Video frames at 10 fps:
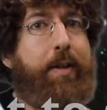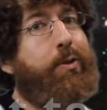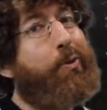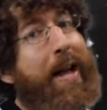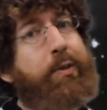
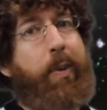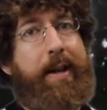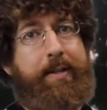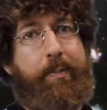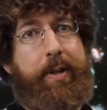So that's why
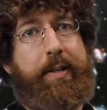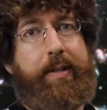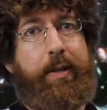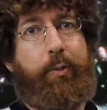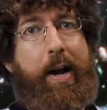it's a big
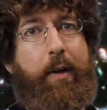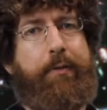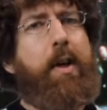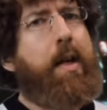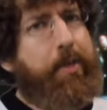deal,
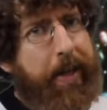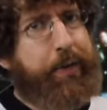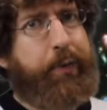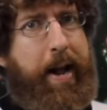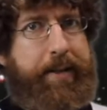Ralph.
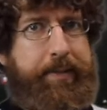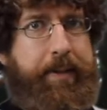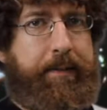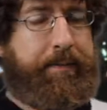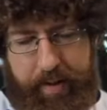Thanks for
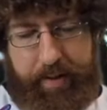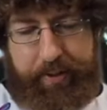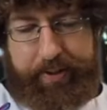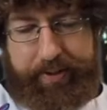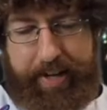asking.
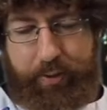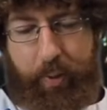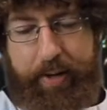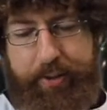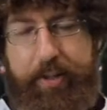This next
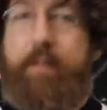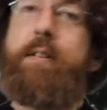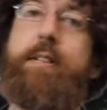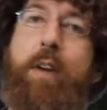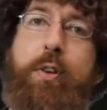question
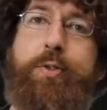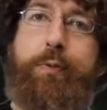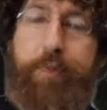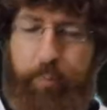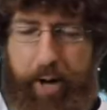is also
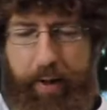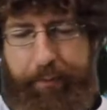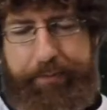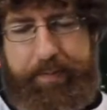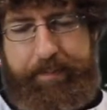from
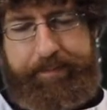Ralph.